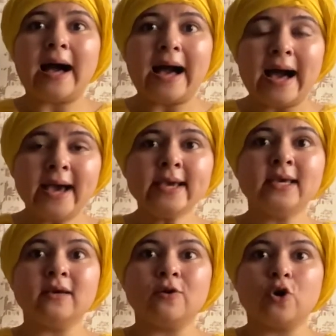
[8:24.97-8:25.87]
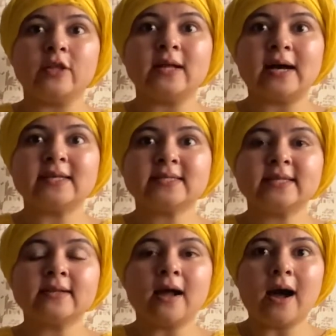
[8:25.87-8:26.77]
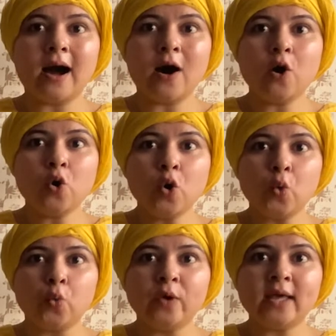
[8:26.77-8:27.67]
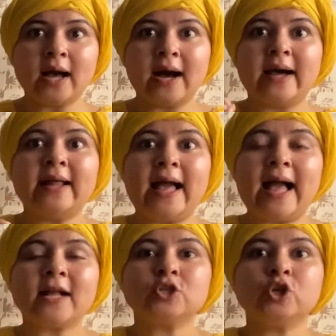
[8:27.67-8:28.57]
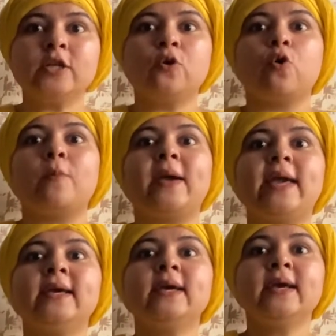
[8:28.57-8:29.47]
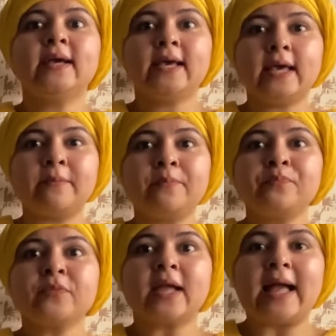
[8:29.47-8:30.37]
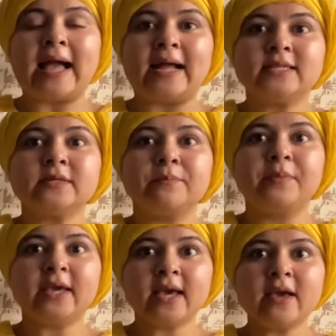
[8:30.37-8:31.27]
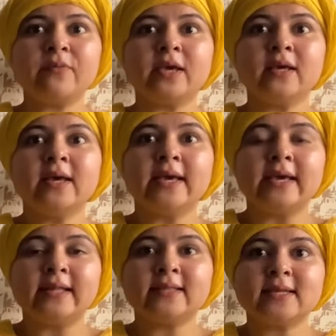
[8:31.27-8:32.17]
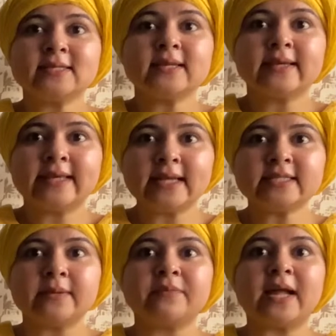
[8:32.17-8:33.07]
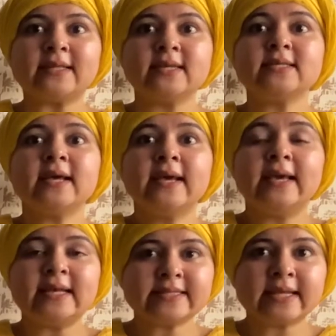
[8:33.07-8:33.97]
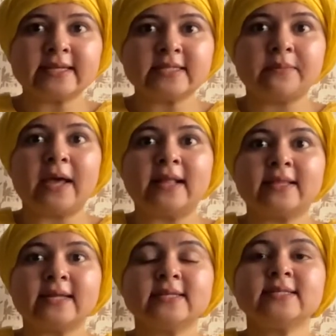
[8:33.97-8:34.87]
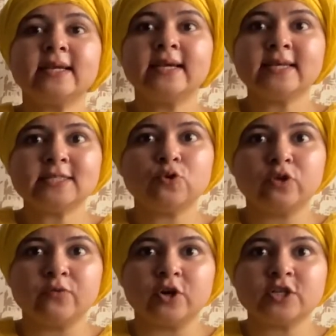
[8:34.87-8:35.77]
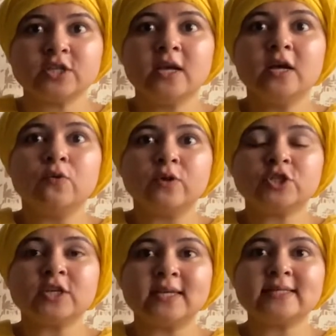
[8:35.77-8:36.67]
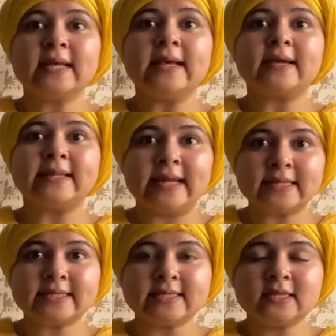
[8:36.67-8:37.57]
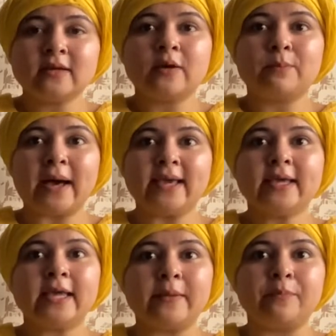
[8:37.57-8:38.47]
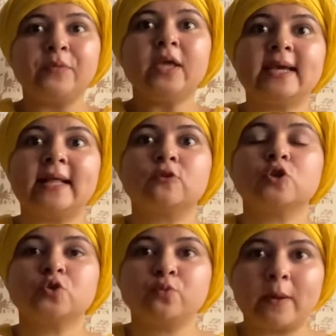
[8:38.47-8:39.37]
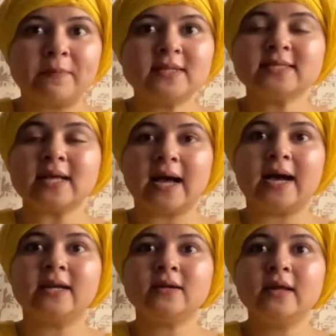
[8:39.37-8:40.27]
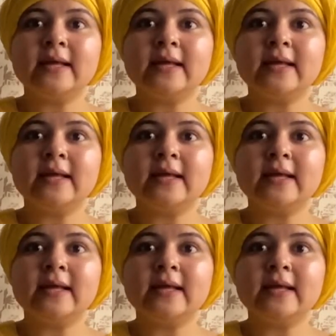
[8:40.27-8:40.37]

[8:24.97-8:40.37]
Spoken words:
eye on us, that how we are actually obeying Him and behaving in this kingdom that is His kingdom and that is His universe, which is created by Him. And those weapons are